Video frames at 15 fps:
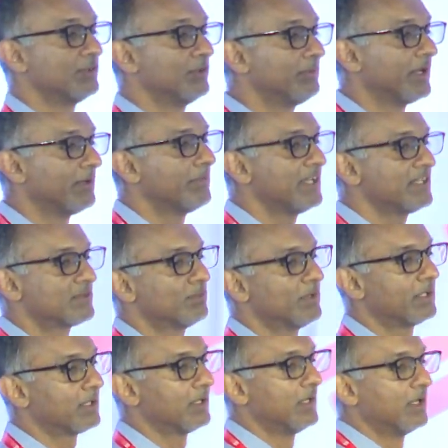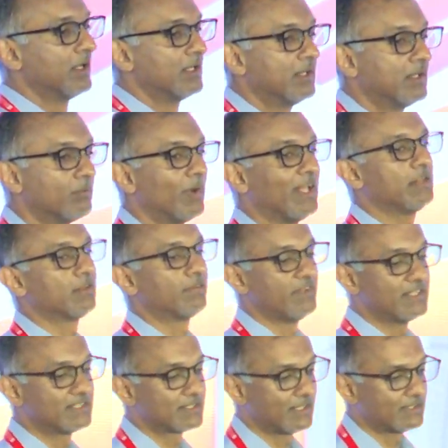You'll be amazed with the wealth of
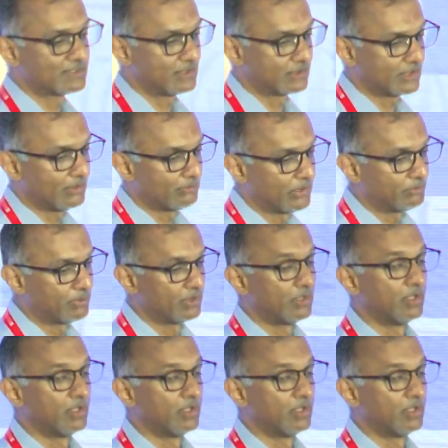insights that come up.